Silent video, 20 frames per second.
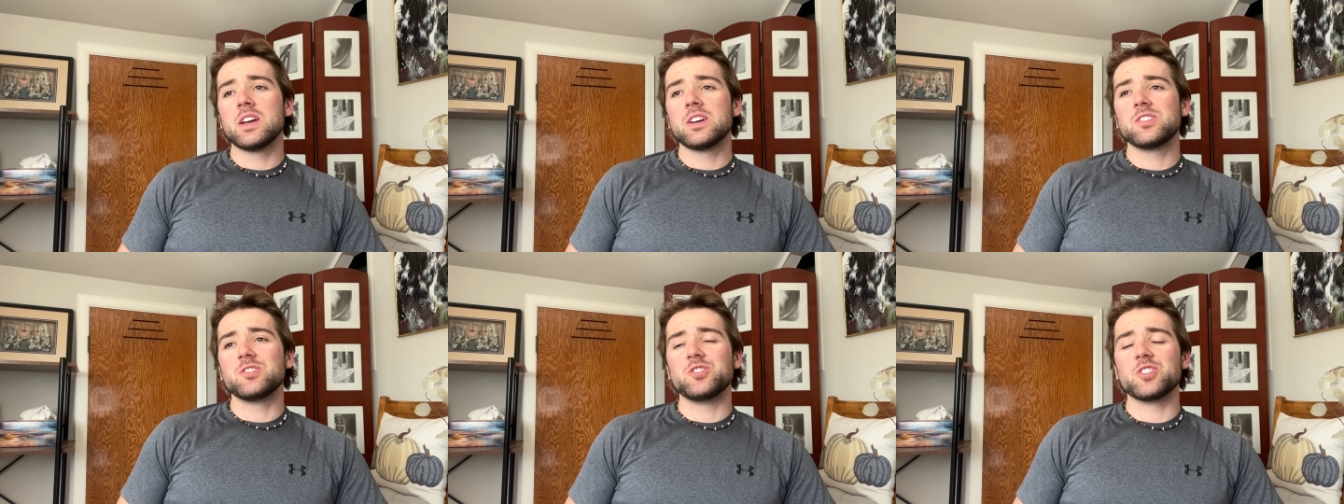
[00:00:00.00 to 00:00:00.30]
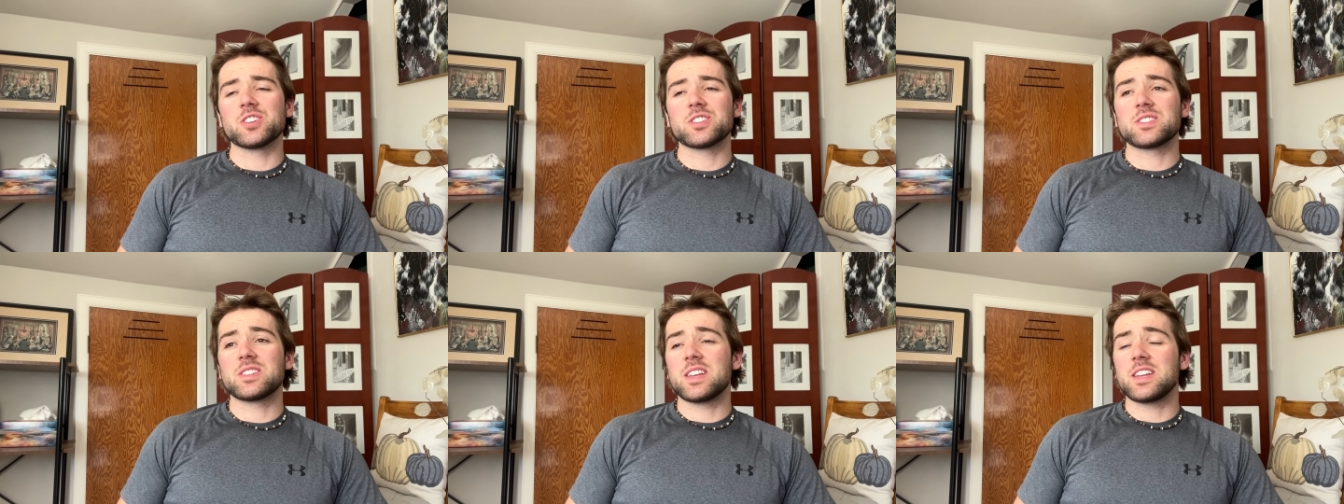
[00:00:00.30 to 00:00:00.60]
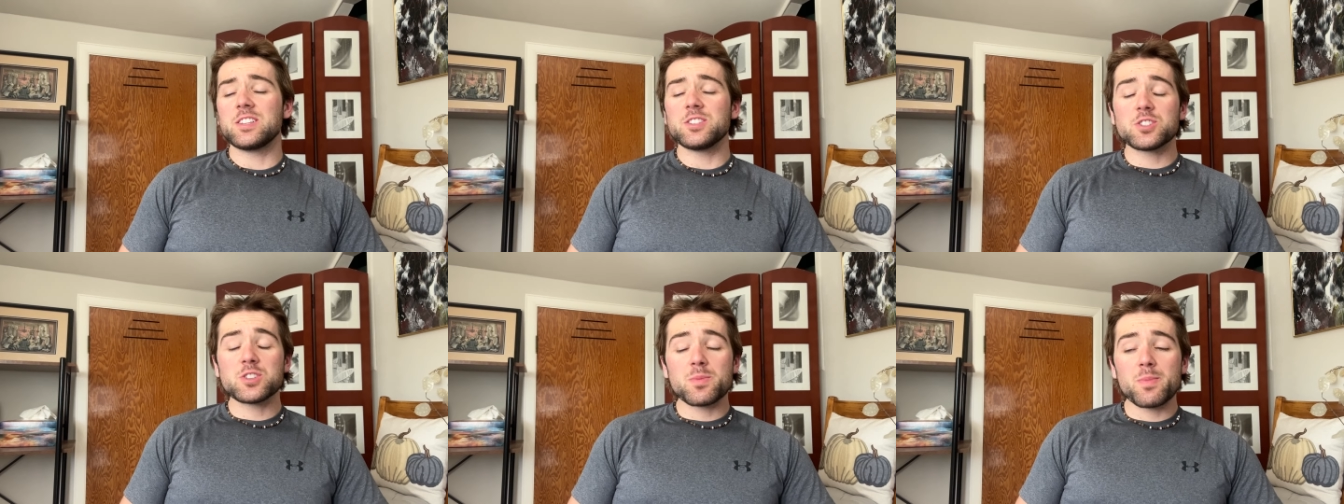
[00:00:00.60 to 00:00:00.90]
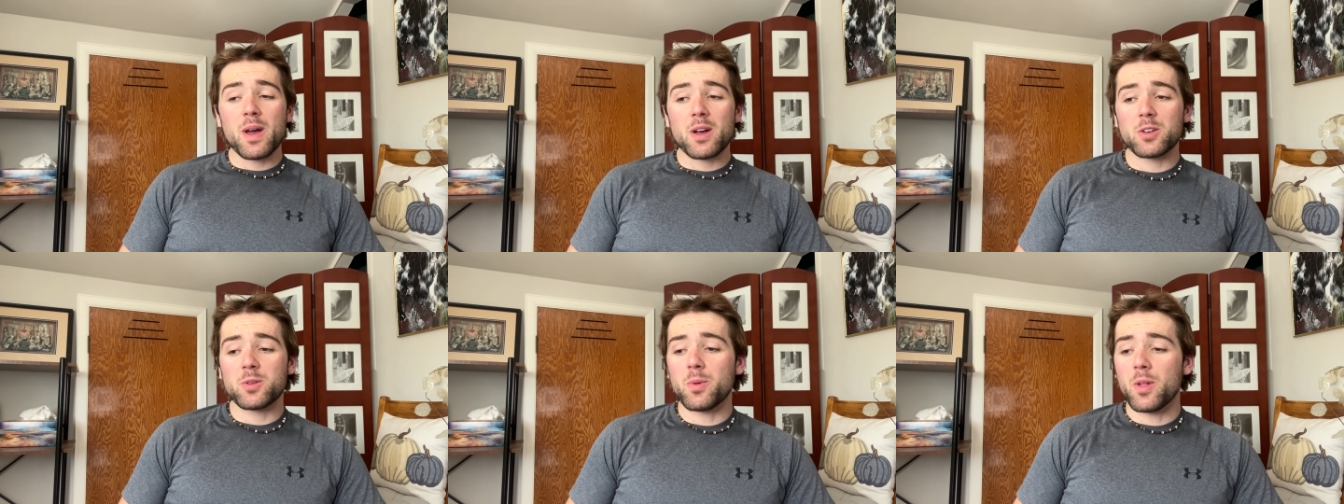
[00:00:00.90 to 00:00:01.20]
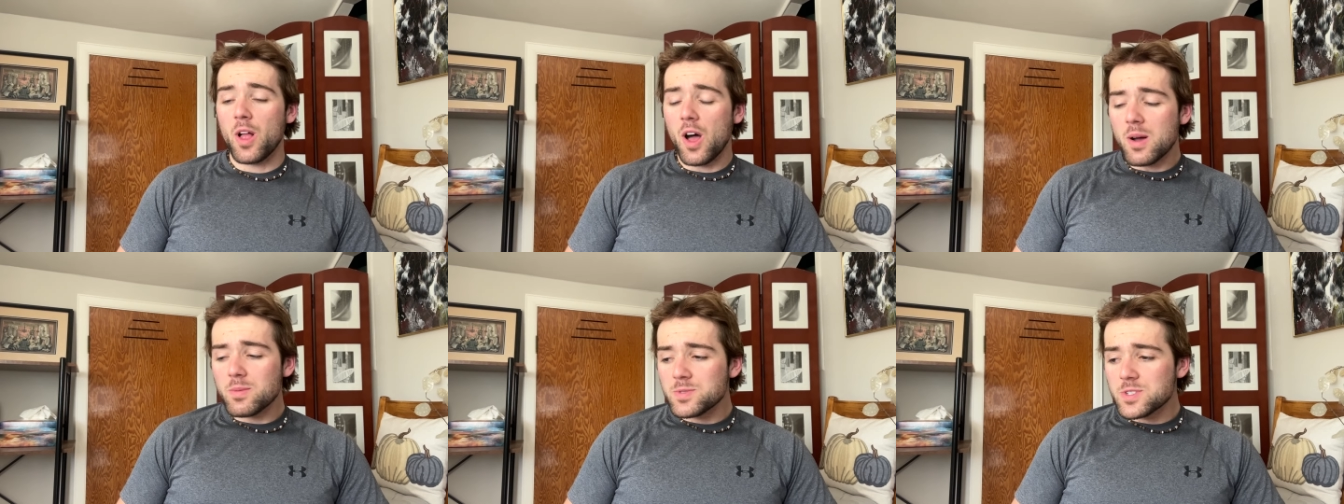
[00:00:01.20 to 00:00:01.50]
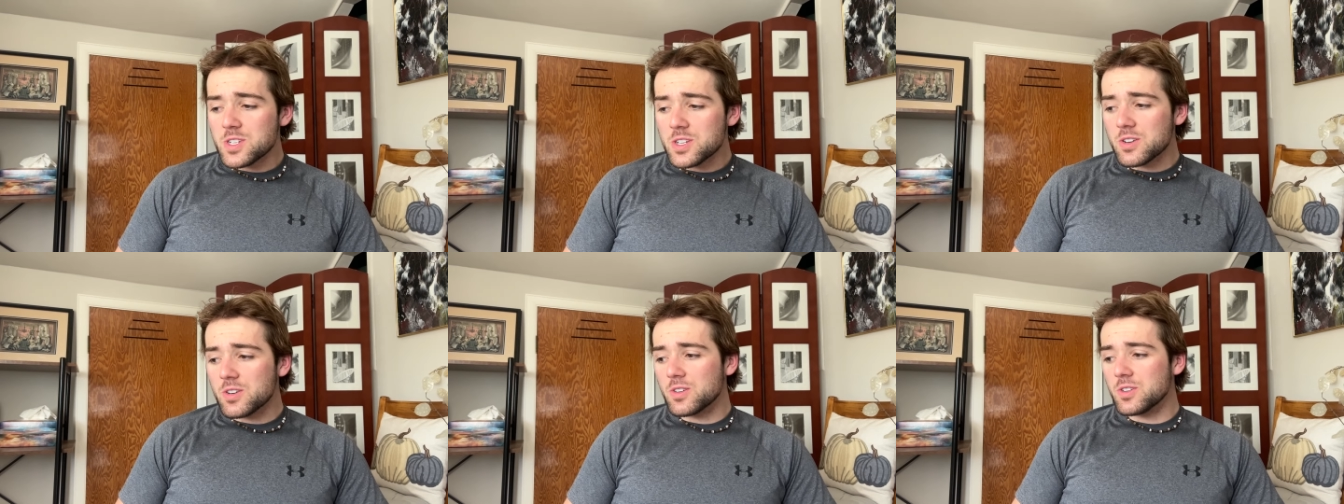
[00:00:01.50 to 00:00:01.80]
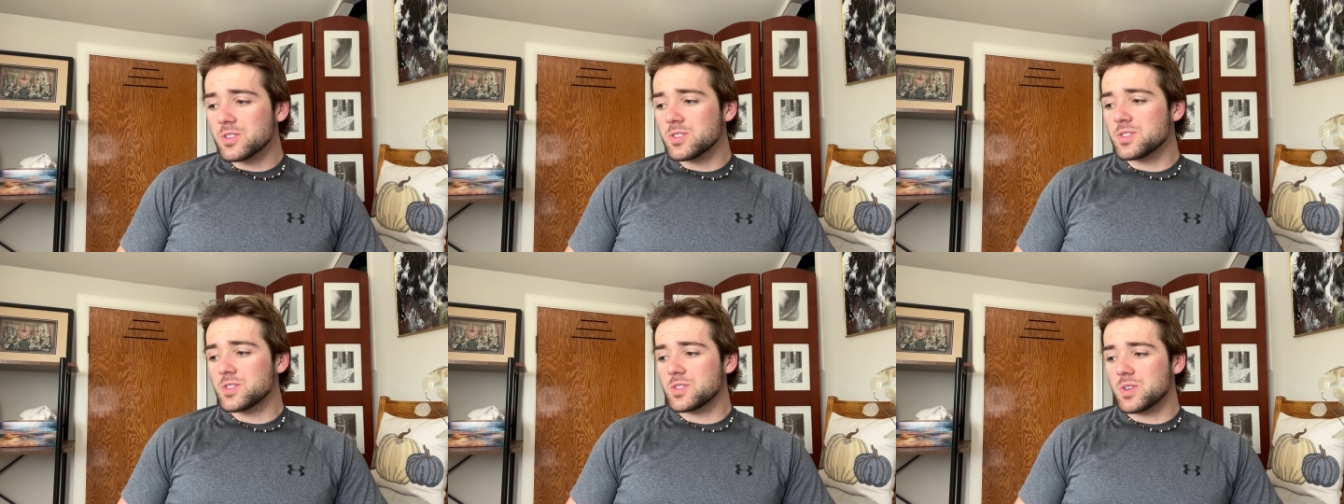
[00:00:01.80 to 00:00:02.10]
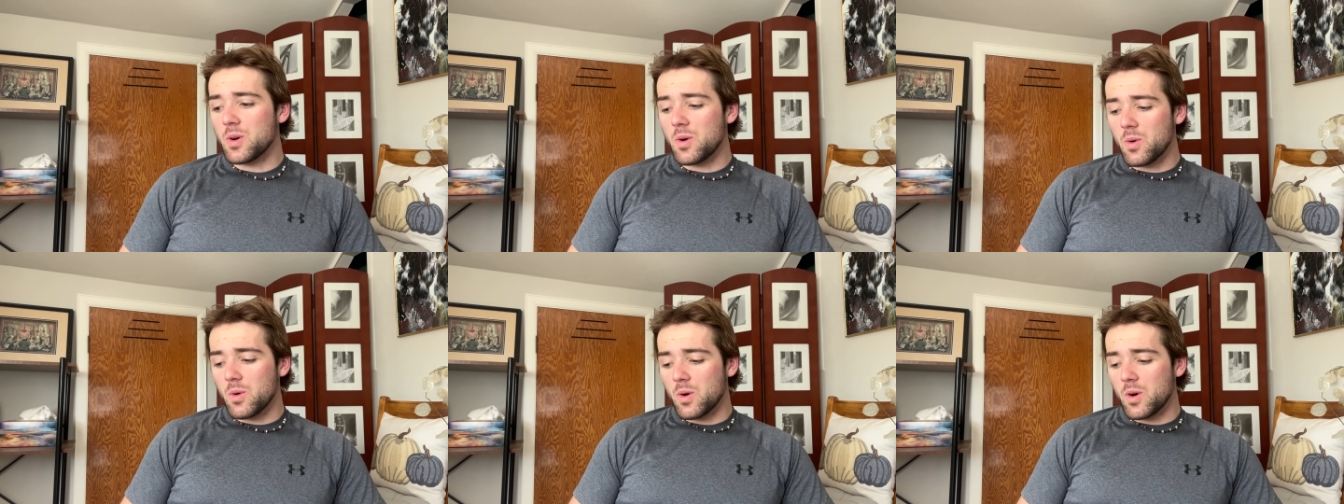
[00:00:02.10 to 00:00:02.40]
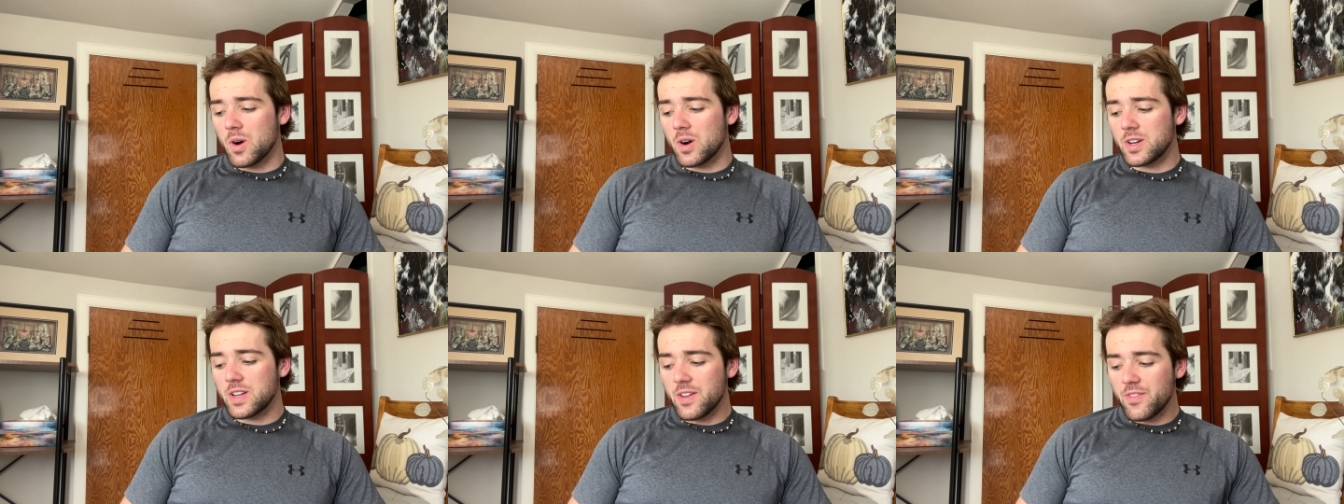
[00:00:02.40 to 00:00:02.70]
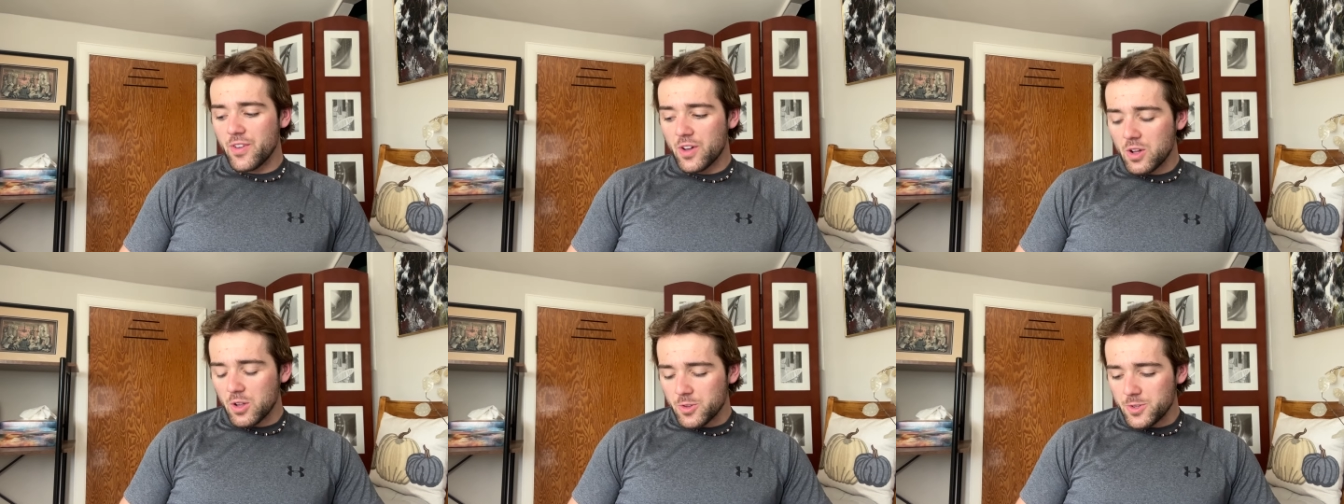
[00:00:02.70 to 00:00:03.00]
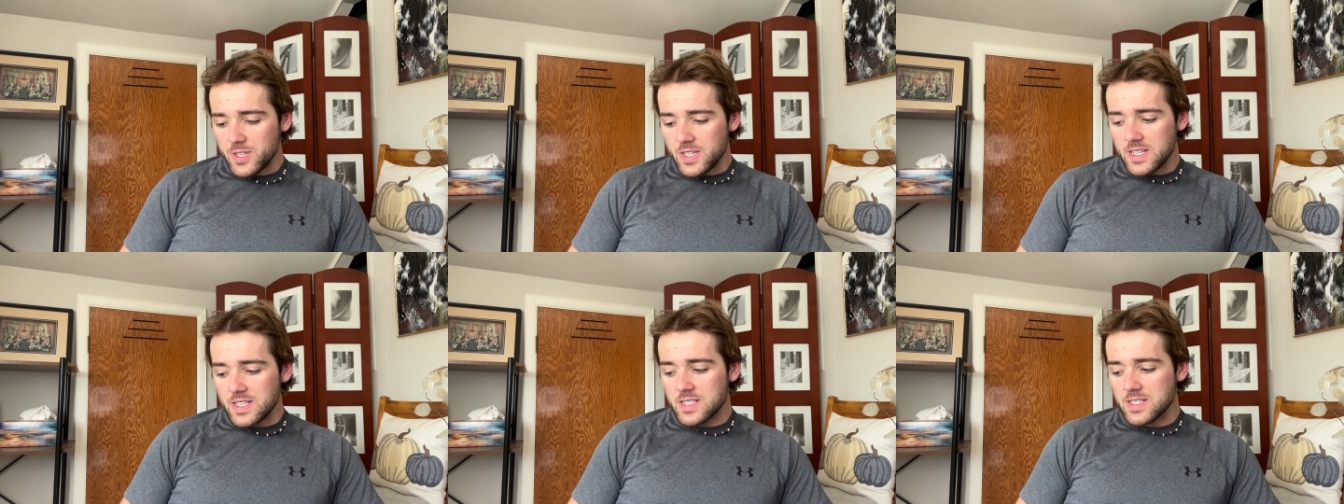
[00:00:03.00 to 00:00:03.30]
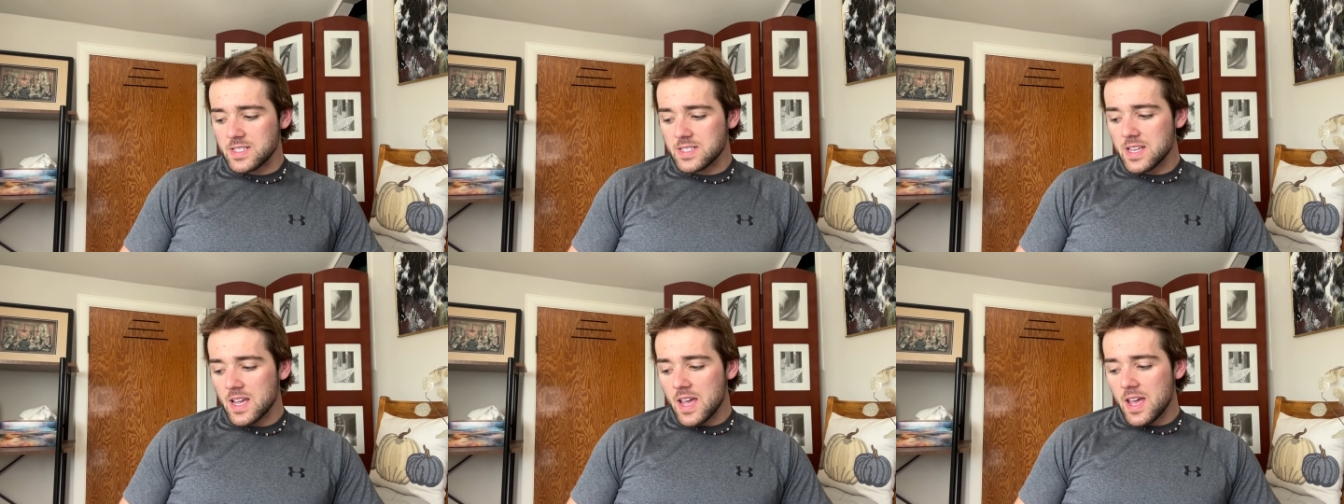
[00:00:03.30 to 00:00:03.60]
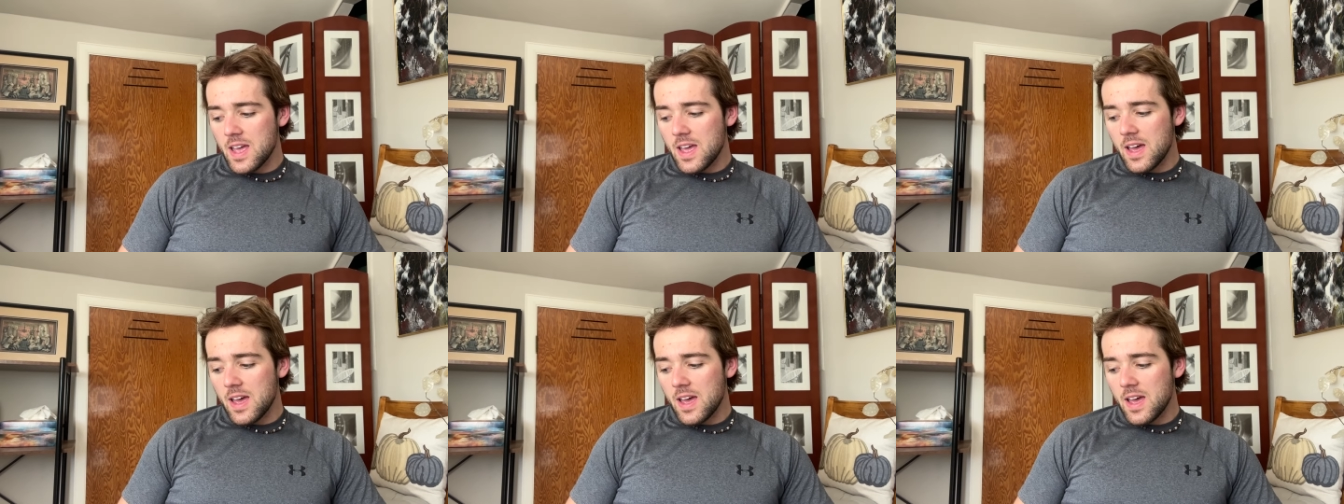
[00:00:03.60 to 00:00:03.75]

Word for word: just insurmountable obstacles or difficulties,